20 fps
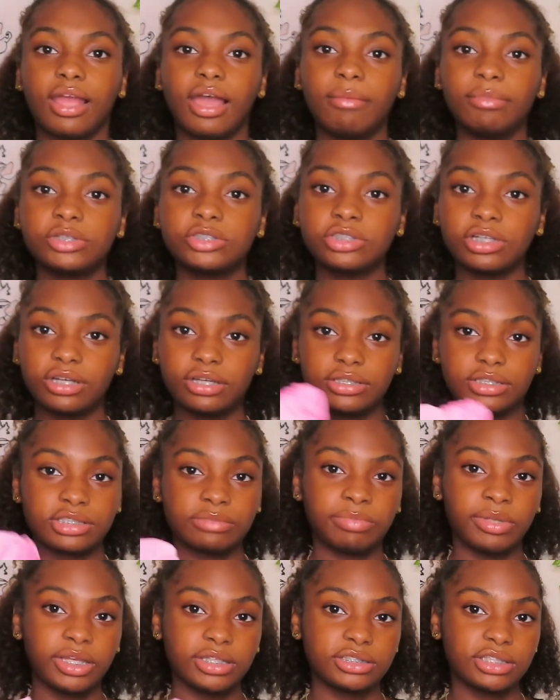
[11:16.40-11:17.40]
I'm going to try on
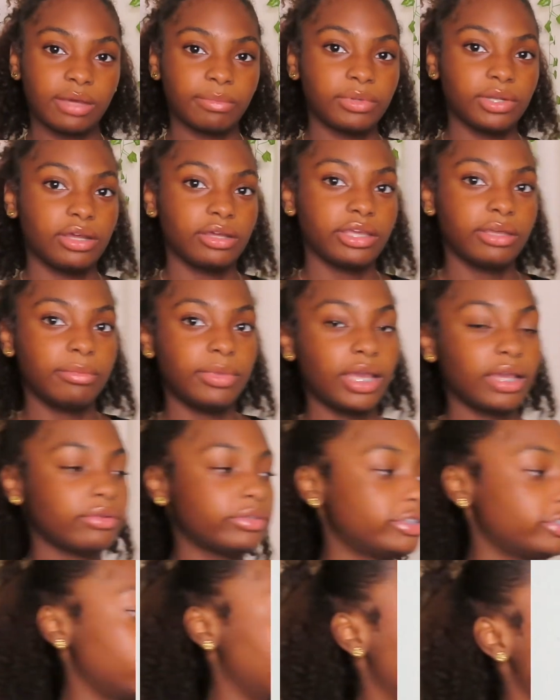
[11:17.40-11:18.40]
this pink top and I'll get back
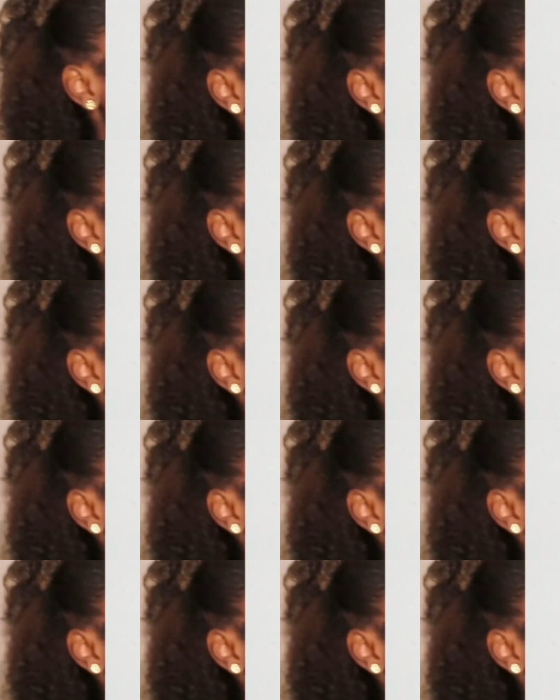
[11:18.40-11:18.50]
with